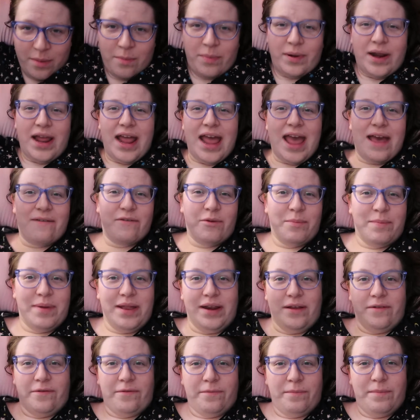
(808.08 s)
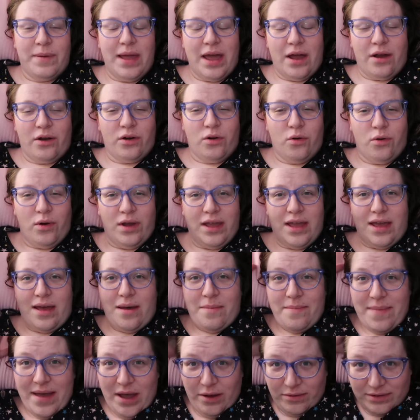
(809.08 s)
But I have a bit of
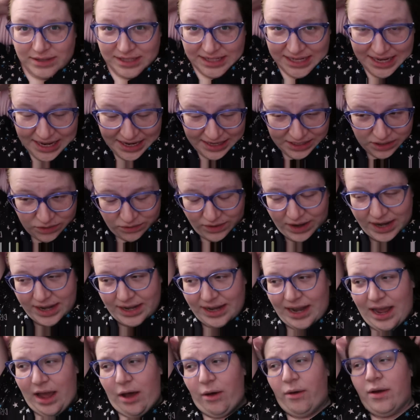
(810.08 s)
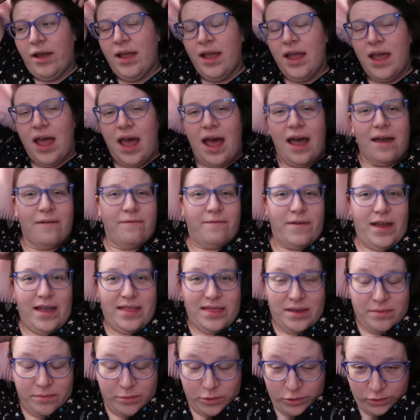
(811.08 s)
paranoia about ticks right now. I
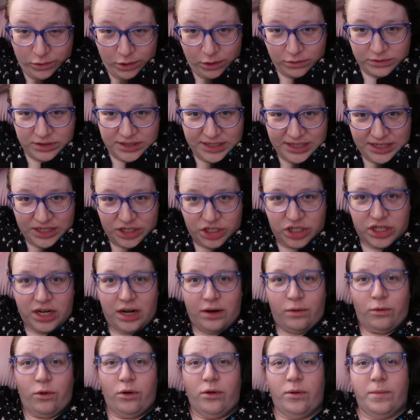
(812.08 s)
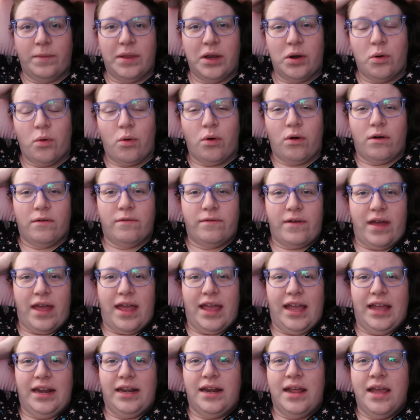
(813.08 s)
find them gross in general and
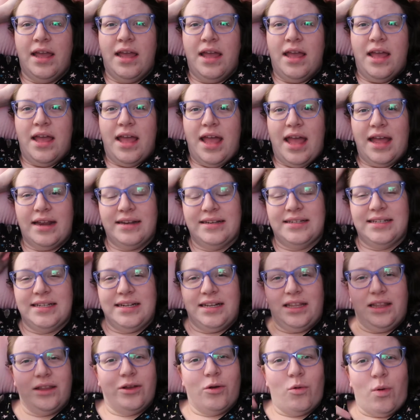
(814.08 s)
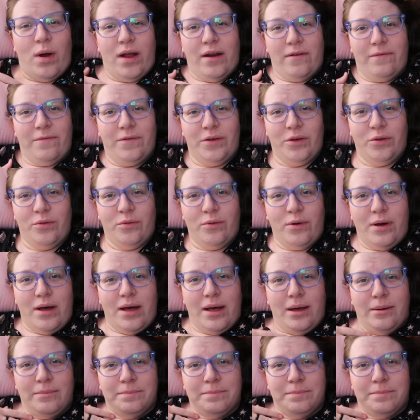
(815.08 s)
horrifying, and did quite a few,